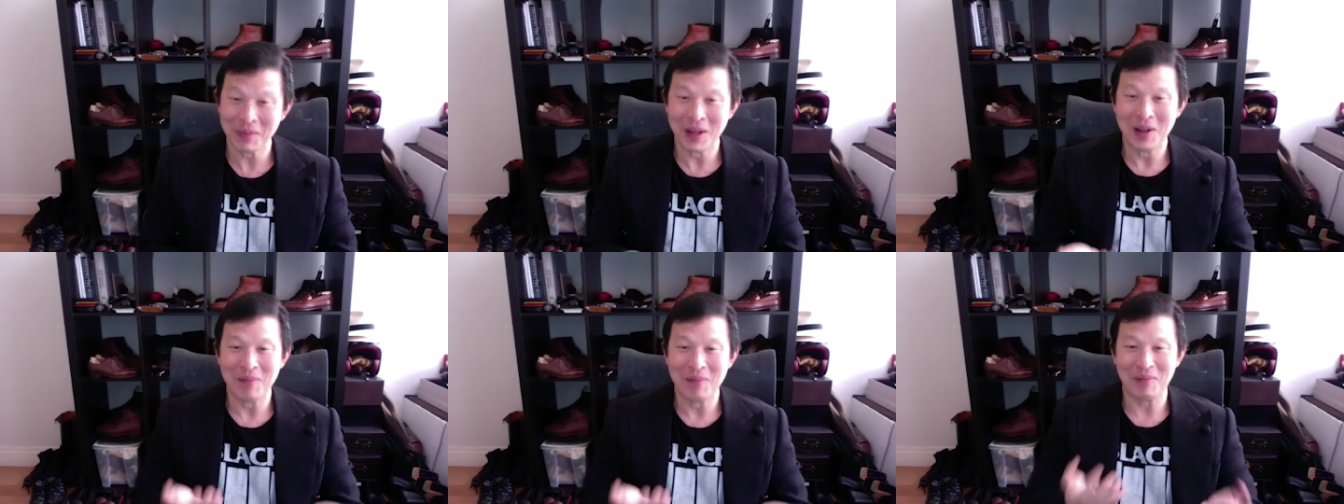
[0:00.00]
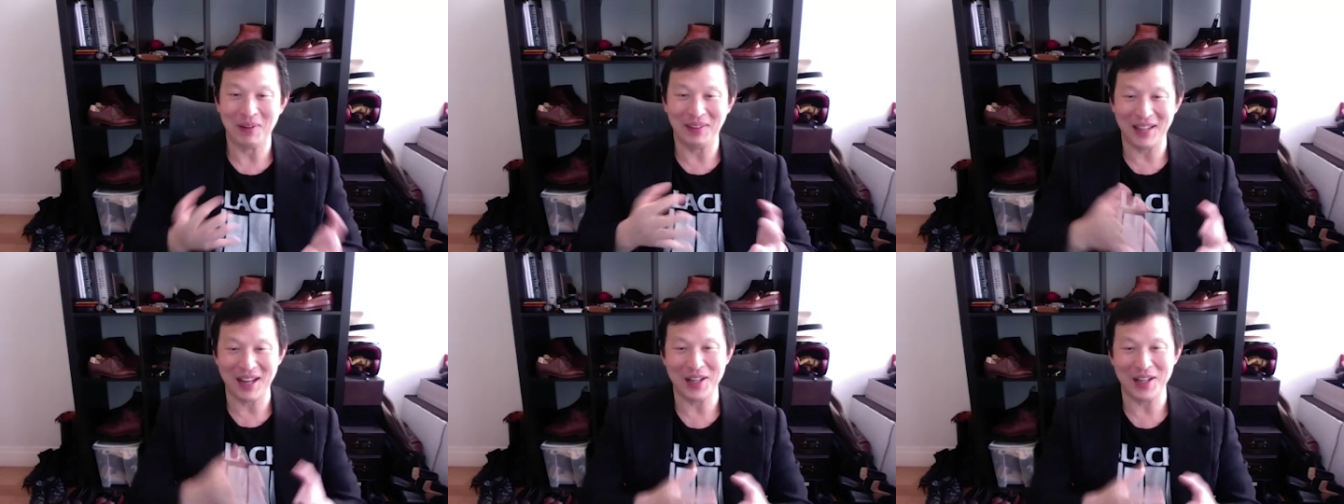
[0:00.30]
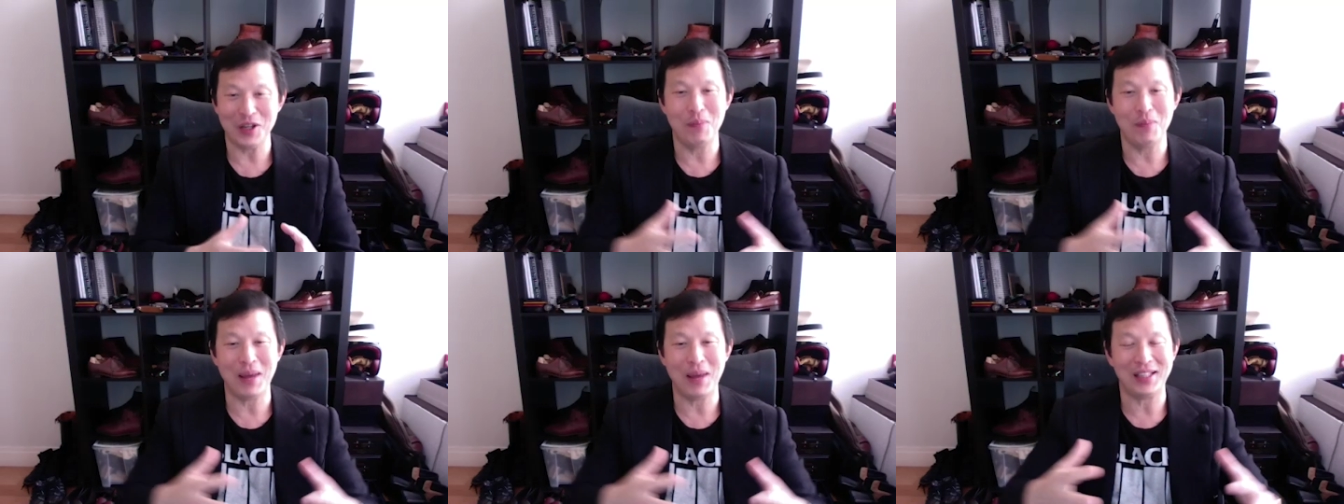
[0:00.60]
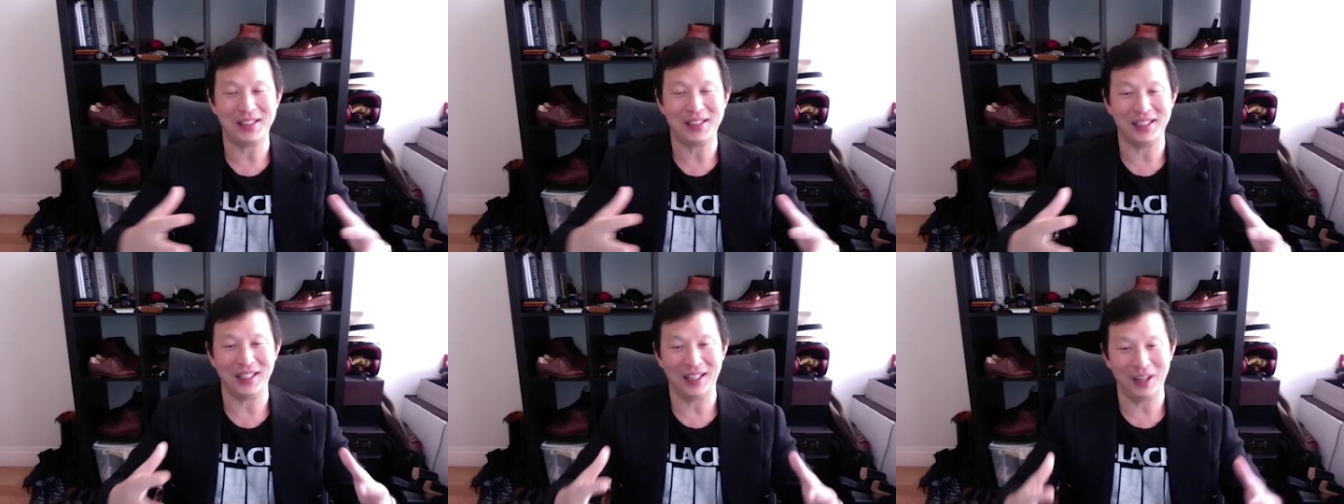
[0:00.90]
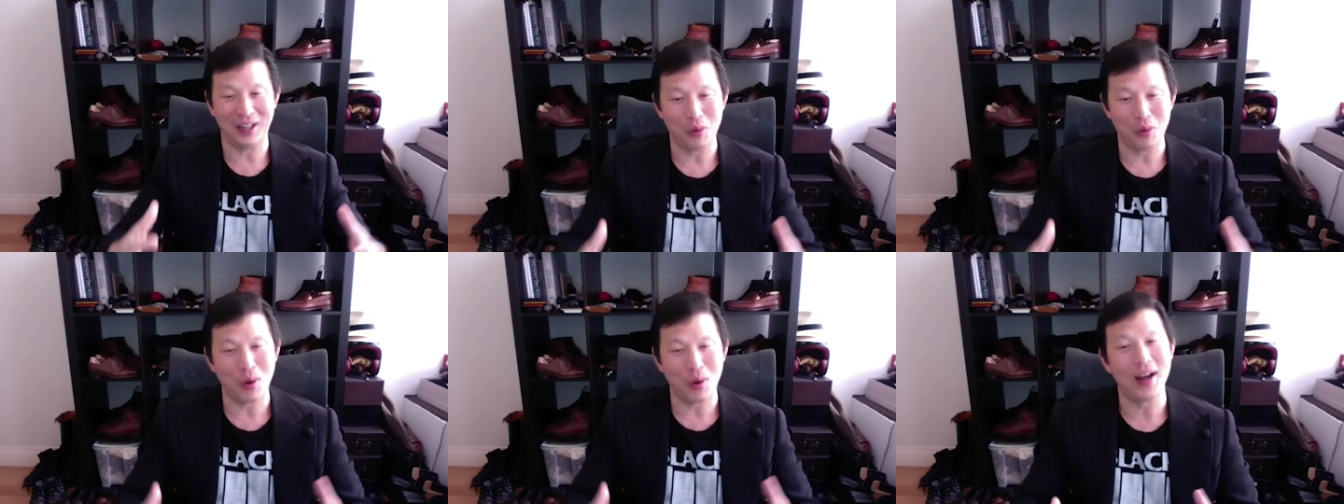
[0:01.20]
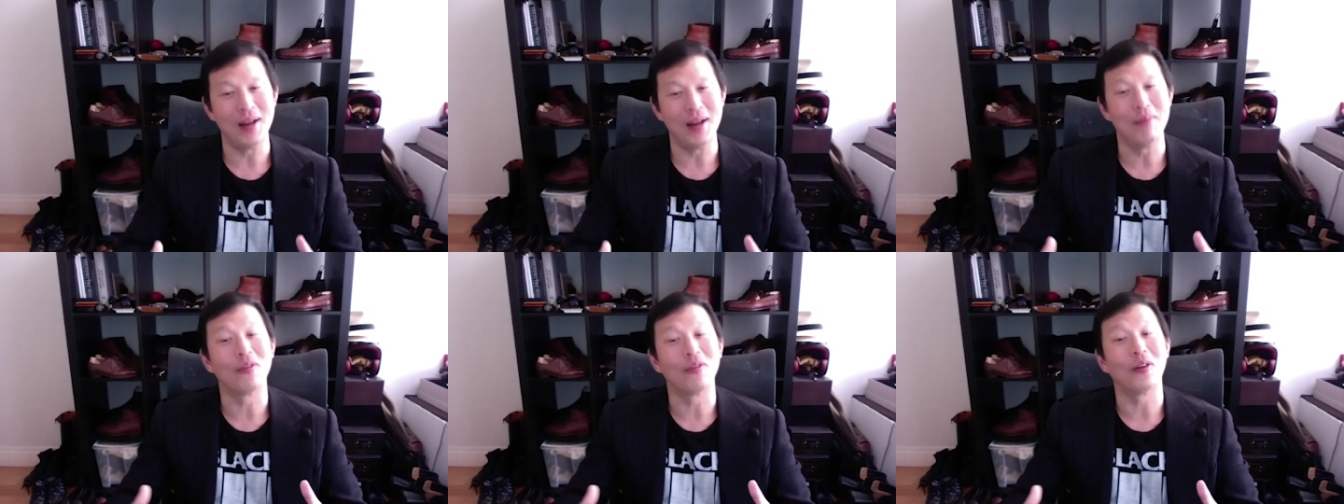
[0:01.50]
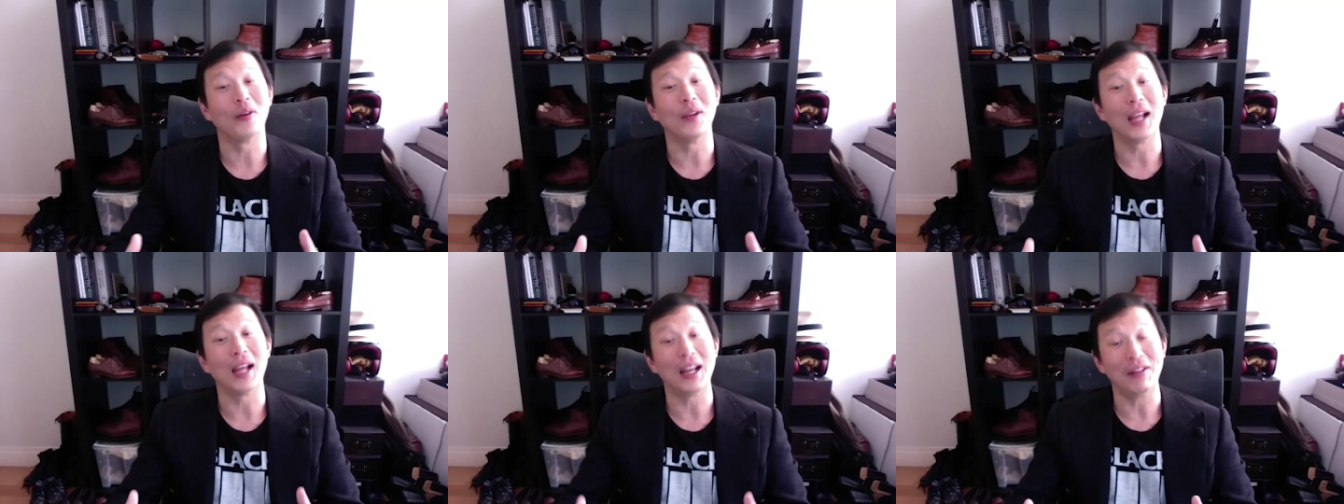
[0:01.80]
But then you basically won him for
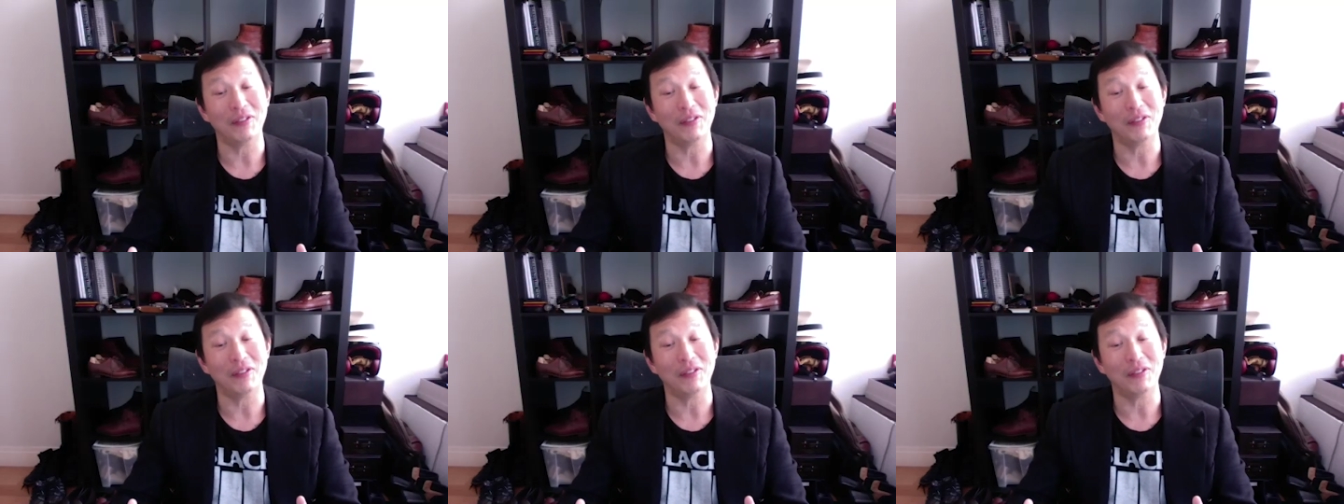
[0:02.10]
life